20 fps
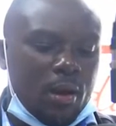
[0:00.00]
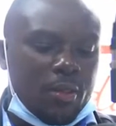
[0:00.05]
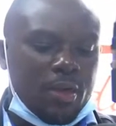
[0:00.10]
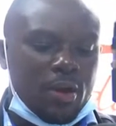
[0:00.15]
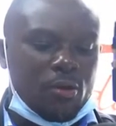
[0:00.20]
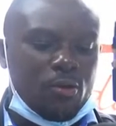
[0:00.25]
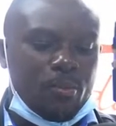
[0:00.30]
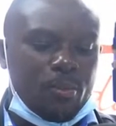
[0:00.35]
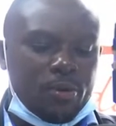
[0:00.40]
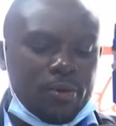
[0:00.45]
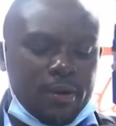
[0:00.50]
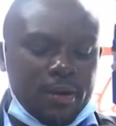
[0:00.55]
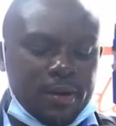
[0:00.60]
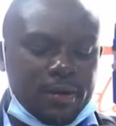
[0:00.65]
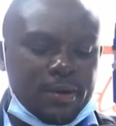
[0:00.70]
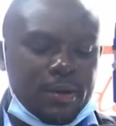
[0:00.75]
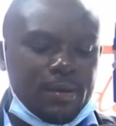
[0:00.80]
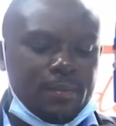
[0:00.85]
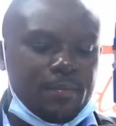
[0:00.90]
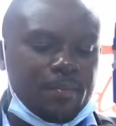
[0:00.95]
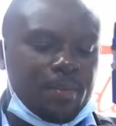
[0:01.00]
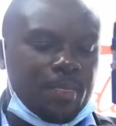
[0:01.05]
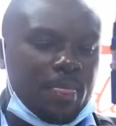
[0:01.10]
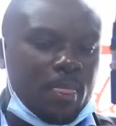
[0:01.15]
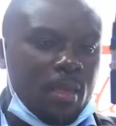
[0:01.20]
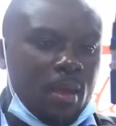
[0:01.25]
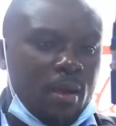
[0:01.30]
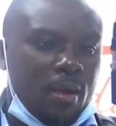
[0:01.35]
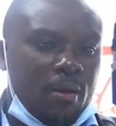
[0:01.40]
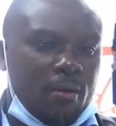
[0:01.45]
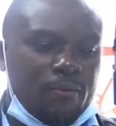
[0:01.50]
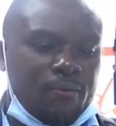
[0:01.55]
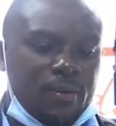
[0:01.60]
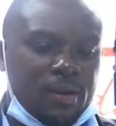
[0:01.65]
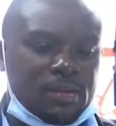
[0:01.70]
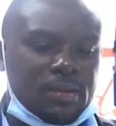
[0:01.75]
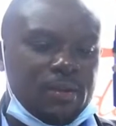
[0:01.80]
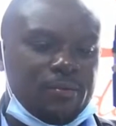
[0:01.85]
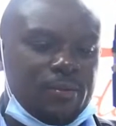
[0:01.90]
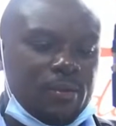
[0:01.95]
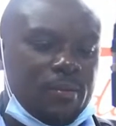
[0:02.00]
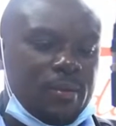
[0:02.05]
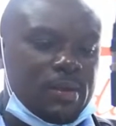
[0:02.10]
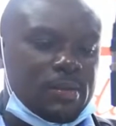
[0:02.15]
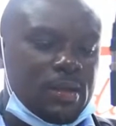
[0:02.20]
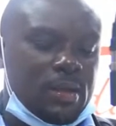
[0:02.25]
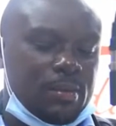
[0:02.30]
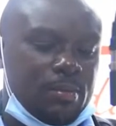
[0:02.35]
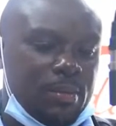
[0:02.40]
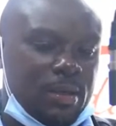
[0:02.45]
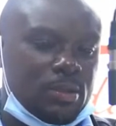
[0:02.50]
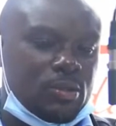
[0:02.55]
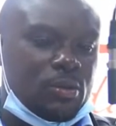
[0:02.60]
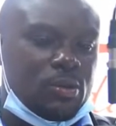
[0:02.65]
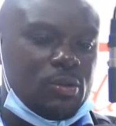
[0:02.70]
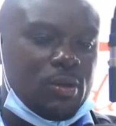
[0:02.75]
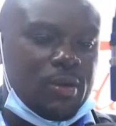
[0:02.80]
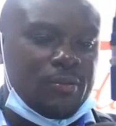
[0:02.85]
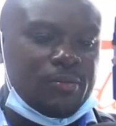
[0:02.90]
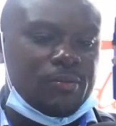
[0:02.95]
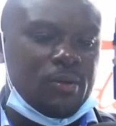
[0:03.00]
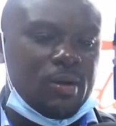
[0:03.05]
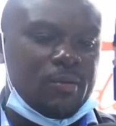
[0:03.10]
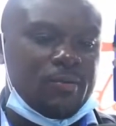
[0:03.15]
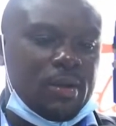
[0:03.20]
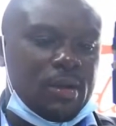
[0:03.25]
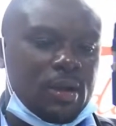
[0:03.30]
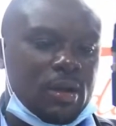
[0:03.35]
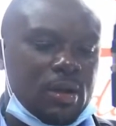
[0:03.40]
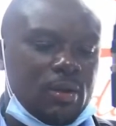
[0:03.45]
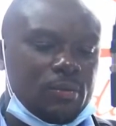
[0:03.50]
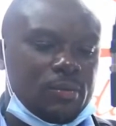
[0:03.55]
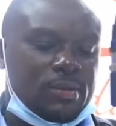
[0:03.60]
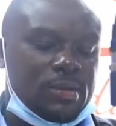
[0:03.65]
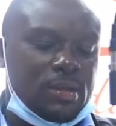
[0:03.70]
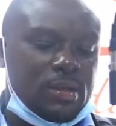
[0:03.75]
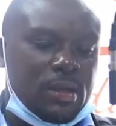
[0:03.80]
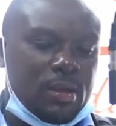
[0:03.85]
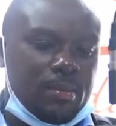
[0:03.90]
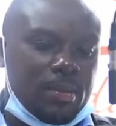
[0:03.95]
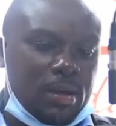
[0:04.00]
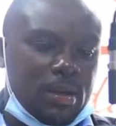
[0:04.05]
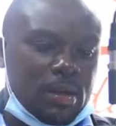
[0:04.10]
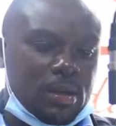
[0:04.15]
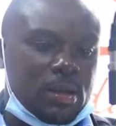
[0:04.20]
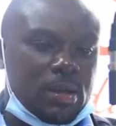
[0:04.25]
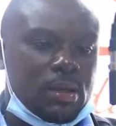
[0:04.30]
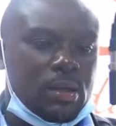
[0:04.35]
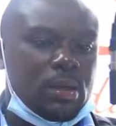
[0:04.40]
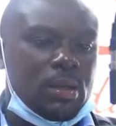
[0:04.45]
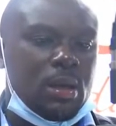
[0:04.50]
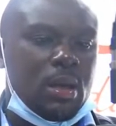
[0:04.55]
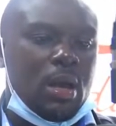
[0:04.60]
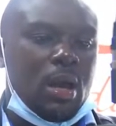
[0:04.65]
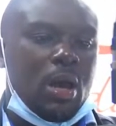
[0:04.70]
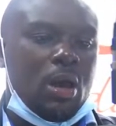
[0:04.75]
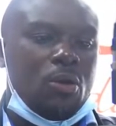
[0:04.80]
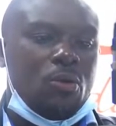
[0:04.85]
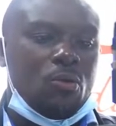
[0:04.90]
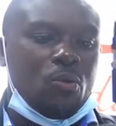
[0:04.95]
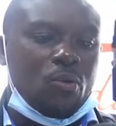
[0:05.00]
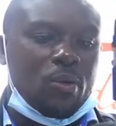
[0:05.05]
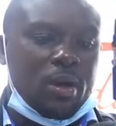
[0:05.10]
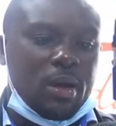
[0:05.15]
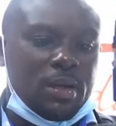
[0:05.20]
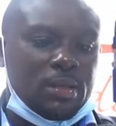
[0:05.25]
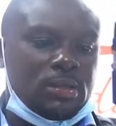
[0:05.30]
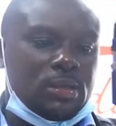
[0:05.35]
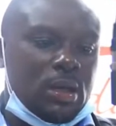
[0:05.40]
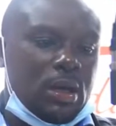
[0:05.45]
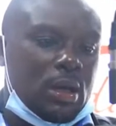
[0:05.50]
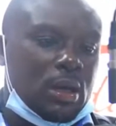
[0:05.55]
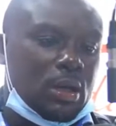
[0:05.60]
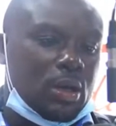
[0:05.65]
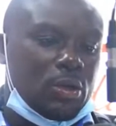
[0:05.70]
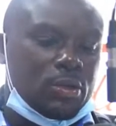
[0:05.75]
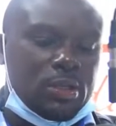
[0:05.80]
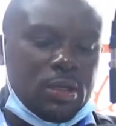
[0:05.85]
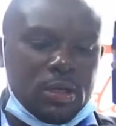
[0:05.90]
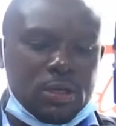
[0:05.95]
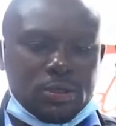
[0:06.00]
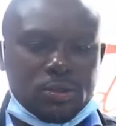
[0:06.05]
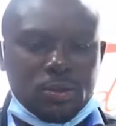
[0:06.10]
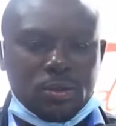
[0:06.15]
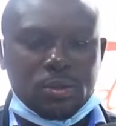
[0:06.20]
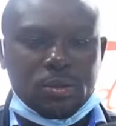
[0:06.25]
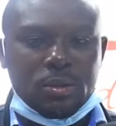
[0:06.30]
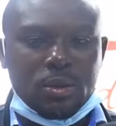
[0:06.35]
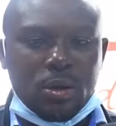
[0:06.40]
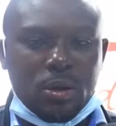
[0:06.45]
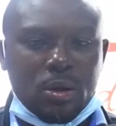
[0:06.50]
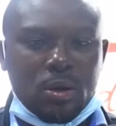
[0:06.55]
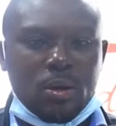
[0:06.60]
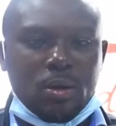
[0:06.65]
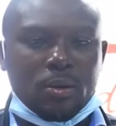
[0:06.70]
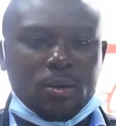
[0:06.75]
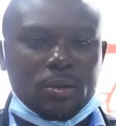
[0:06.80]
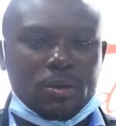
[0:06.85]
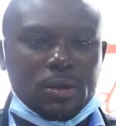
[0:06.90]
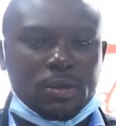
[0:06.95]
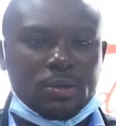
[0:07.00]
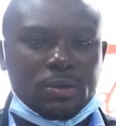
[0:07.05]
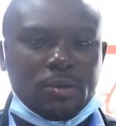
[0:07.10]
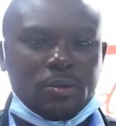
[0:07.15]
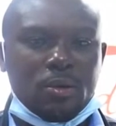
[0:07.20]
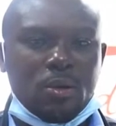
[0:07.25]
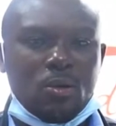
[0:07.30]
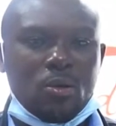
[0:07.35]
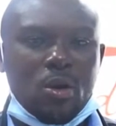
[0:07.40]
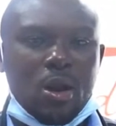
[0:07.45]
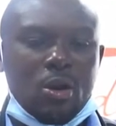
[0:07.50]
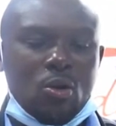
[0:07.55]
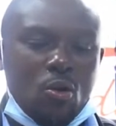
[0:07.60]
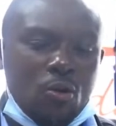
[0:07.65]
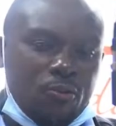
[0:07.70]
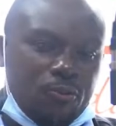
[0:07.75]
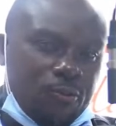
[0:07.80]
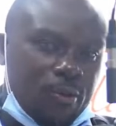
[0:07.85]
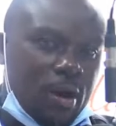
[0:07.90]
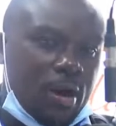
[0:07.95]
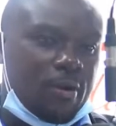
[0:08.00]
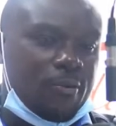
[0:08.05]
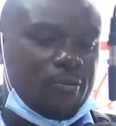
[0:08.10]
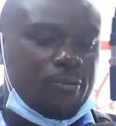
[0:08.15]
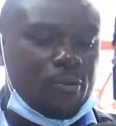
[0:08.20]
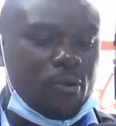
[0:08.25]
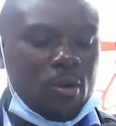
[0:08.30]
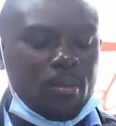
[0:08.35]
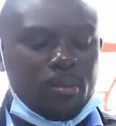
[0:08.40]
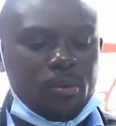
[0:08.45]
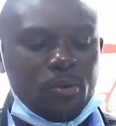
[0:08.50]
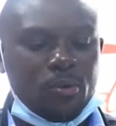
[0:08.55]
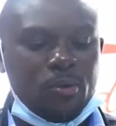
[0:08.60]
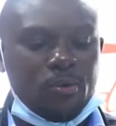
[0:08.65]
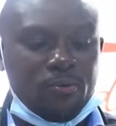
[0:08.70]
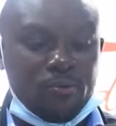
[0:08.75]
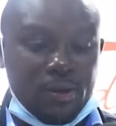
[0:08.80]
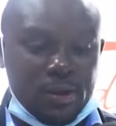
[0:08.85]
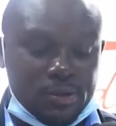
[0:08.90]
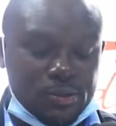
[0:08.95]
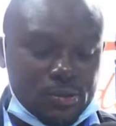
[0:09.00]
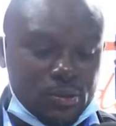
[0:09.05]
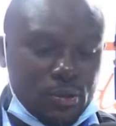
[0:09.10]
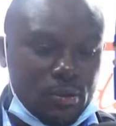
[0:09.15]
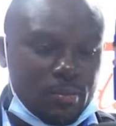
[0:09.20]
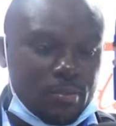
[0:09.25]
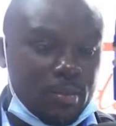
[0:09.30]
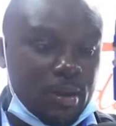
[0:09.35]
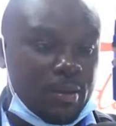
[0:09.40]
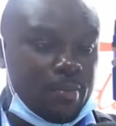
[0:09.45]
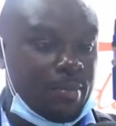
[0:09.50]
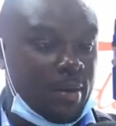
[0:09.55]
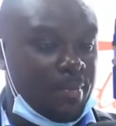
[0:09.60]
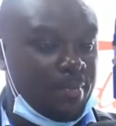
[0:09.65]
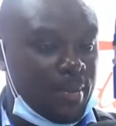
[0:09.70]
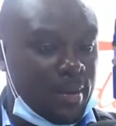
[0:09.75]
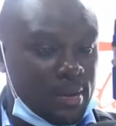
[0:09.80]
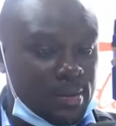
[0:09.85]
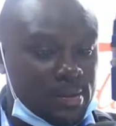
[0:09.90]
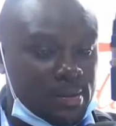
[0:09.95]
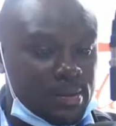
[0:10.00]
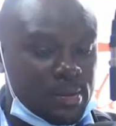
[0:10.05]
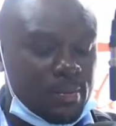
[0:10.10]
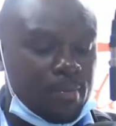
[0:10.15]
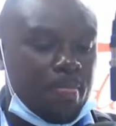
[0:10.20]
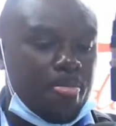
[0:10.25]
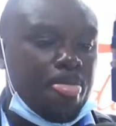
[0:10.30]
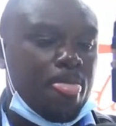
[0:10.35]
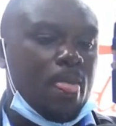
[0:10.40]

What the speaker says: Thank you, moderator. First and foremost, I mentioned you have to have an account to Centenary Bank. You get a quotation or an offer from Universal, my purpose.